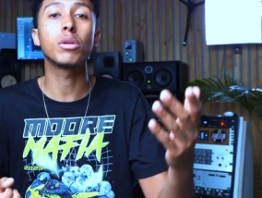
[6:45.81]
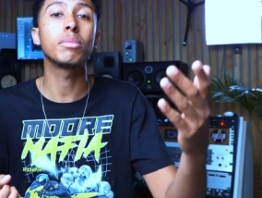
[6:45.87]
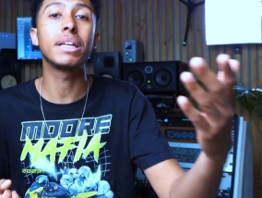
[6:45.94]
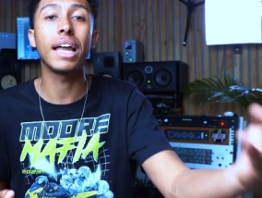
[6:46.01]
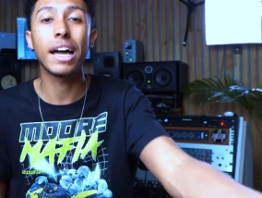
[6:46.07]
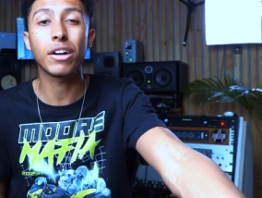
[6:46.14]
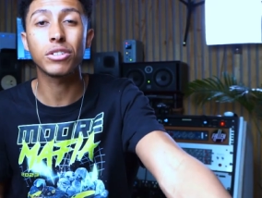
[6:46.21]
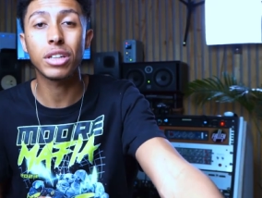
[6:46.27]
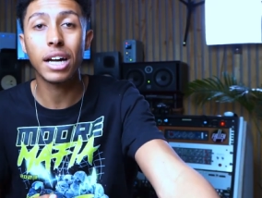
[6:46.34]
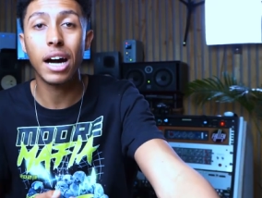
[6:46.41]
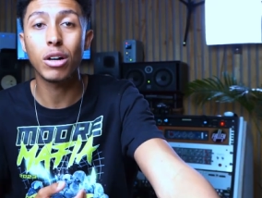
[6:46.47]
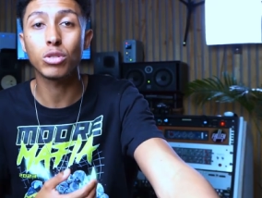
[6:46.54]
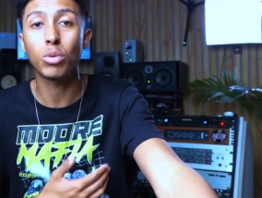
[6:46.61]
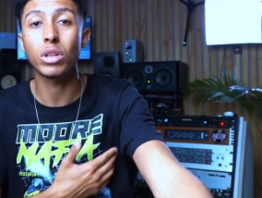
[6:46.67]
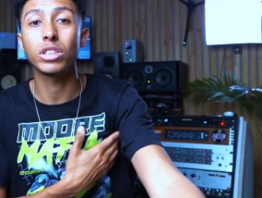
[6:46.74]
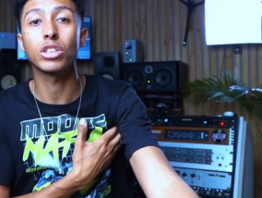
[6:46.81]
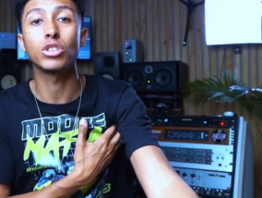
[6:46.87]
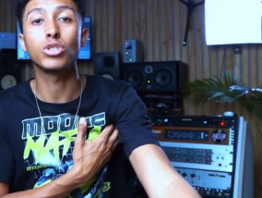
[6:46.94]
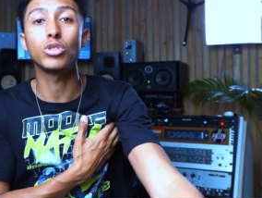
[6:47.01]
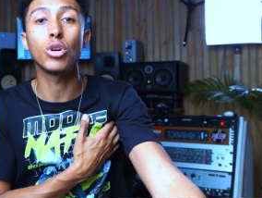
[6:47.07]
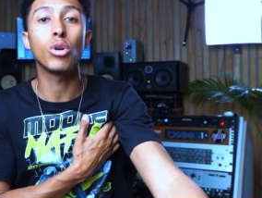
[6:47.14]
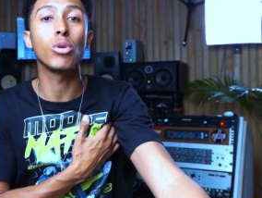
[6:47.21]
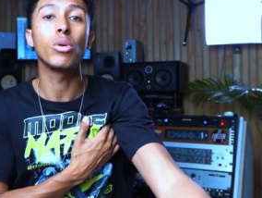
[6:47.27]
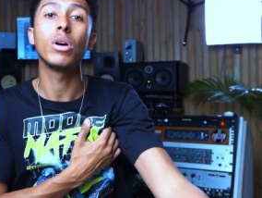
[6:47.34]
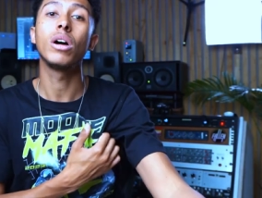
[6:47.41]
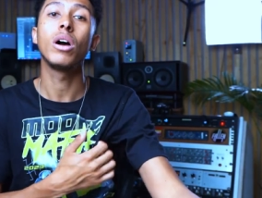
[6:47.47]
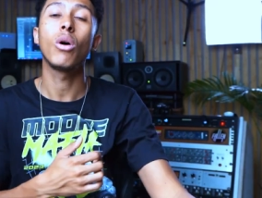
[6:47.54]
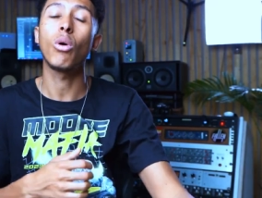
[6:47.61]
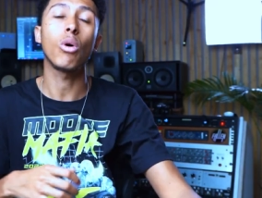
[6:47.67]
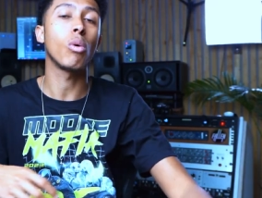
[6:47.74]
want to be lying on the couch watching a show
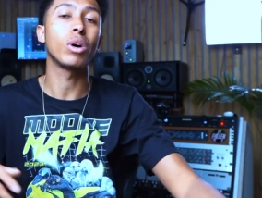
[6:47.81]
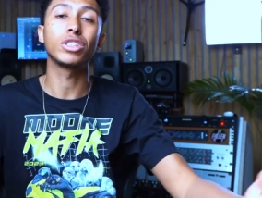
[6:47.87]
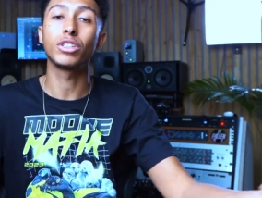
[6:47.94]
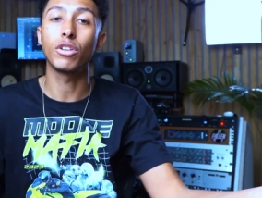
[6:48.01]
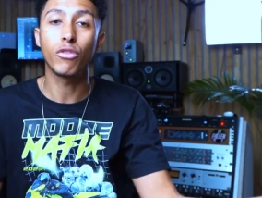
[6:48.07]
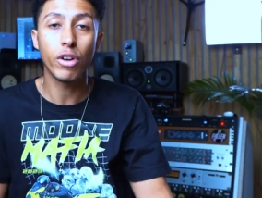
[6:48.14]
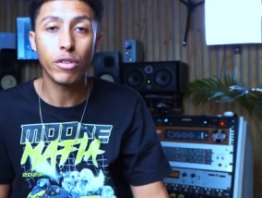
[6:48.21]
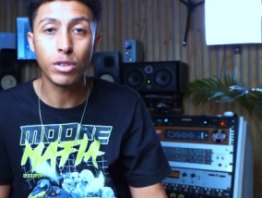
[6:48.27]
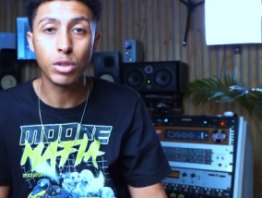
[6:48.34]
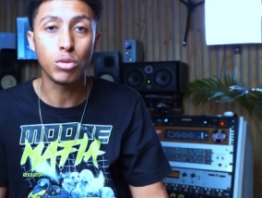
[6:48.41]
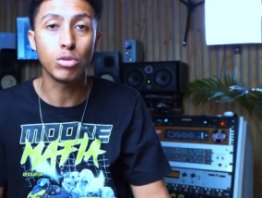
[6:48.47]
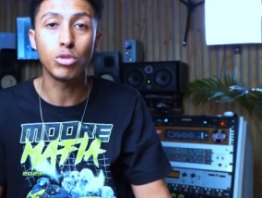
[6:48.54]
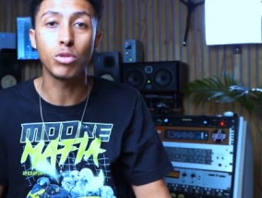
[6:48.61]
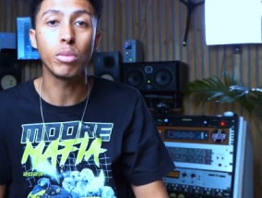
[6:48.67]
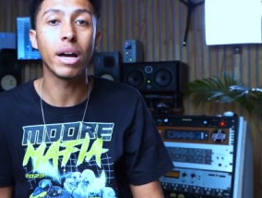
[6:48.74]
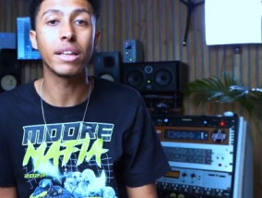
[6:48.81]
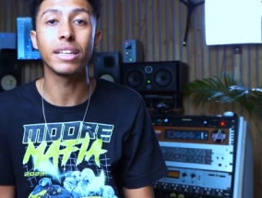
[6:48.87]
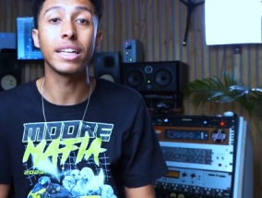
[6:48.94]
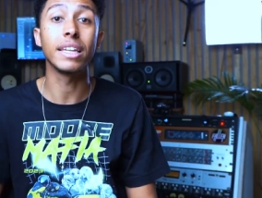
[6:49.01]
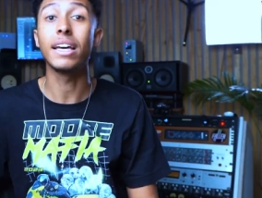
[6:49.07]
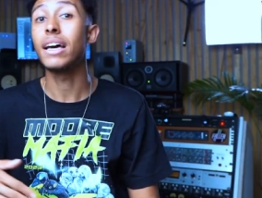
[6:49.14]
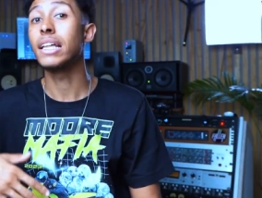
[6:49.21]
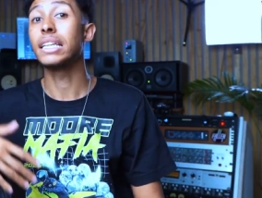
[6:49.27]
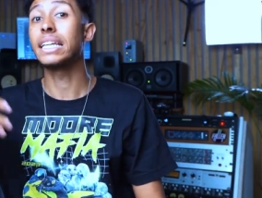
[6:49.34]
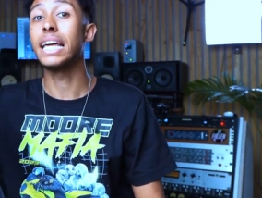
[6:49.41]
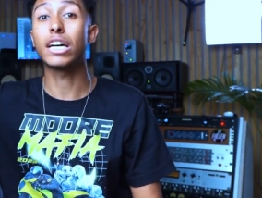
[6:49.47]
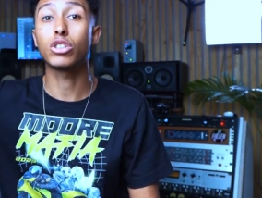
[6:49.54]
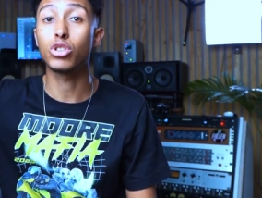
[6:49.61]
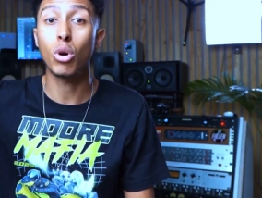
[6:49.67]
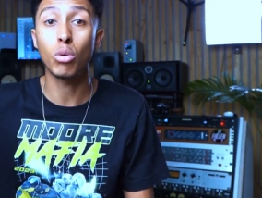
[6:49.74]
or watching a favorite YouTuber, and then the
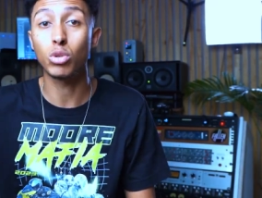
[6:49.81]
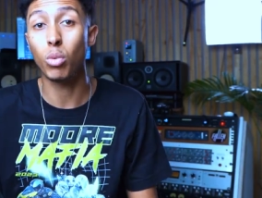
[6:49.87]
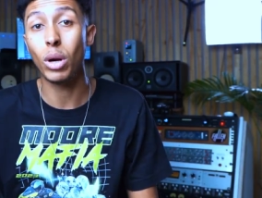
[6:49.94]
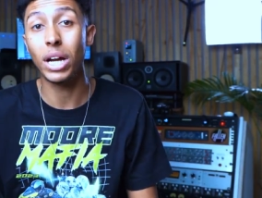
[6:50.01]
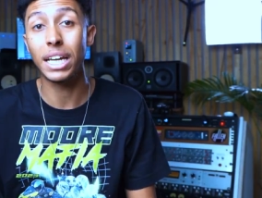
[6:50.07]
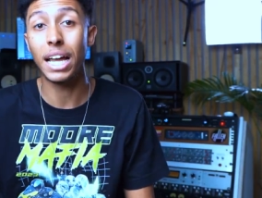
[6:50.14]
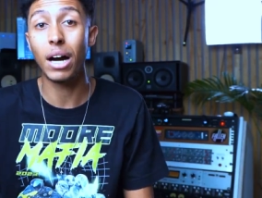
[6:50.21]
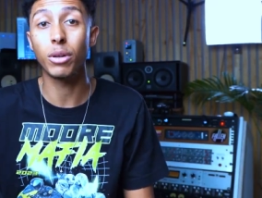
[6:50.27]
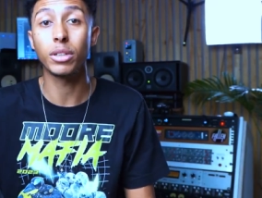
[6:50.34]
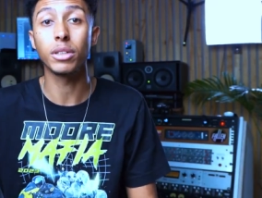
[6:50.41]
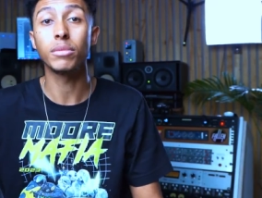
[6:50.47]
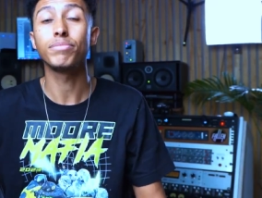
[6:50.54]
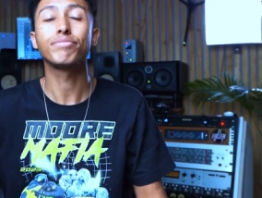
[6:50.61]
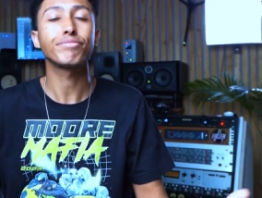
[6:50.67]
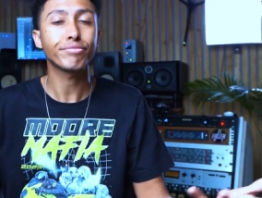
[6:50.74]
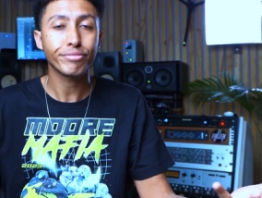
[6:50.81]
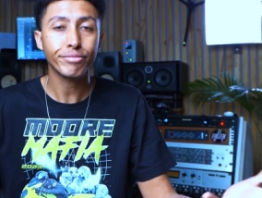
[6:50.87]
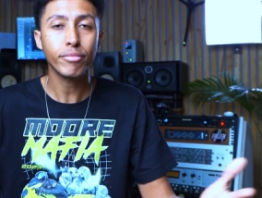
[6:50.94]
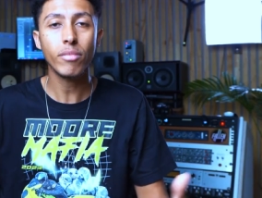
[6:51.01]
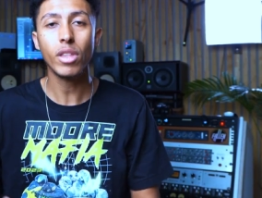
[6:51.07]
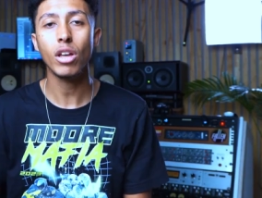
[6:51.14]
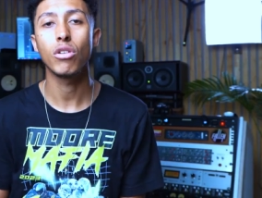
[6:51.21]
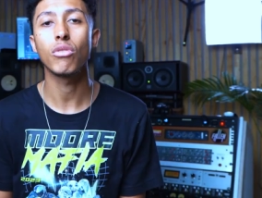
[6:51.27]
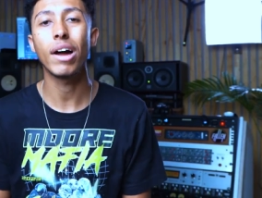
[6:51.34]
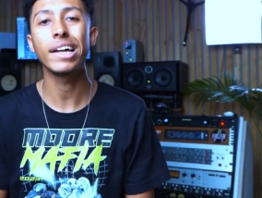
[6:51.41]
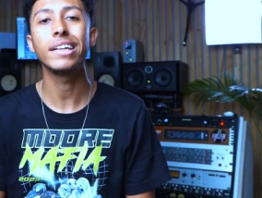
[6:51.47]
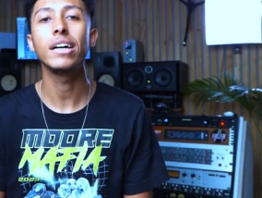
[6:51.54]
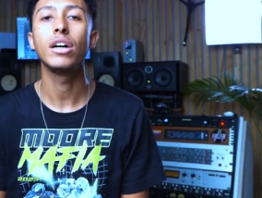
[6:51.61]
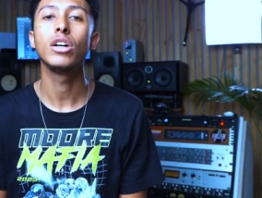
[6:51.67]
next show is way louder, right?